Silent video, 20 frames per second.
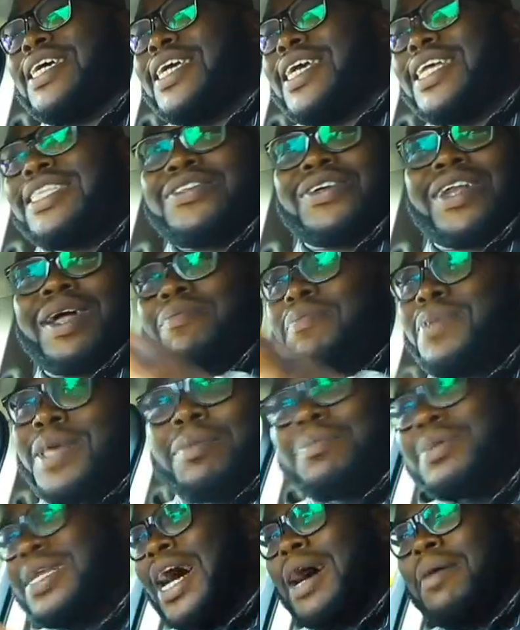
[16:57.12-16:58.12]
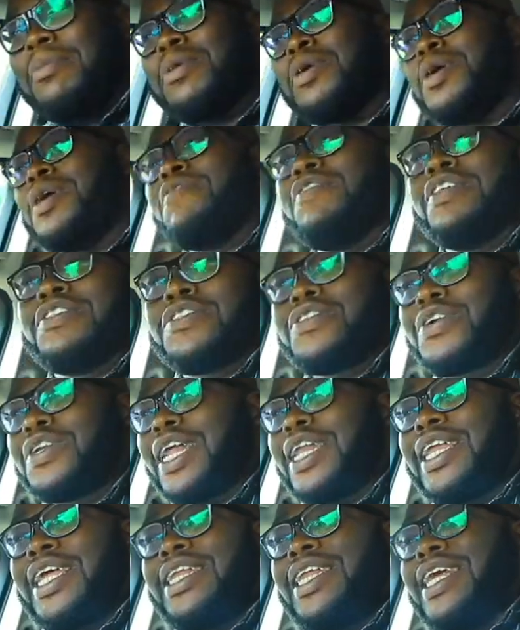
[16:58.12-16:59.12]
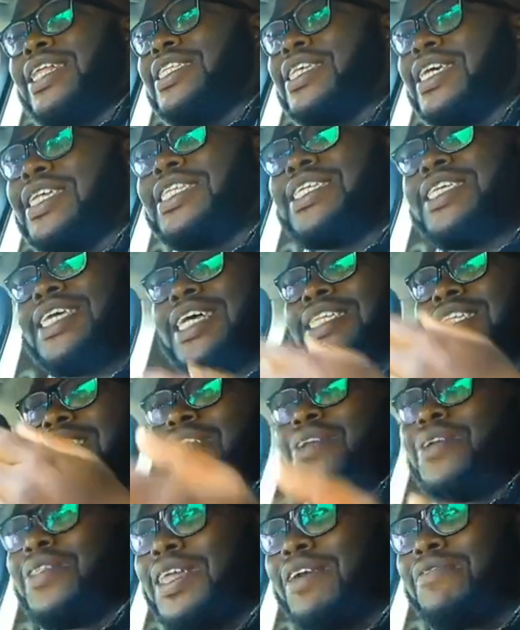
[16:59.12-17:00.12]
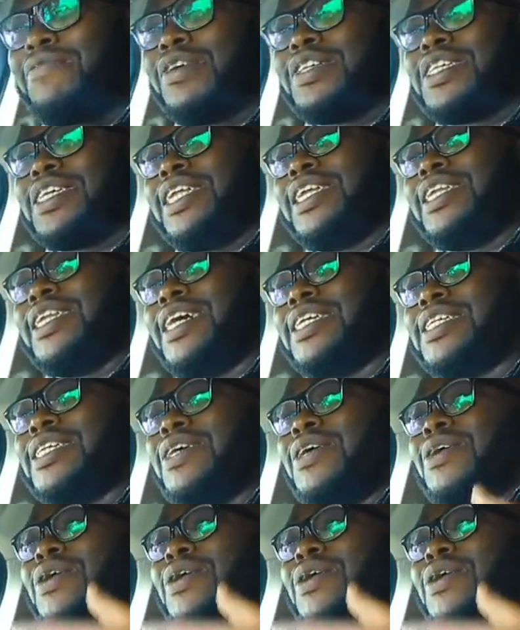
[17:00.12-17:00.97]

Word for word: It's not a BMW if it's not an inline six. Yes, I know there are four cylinders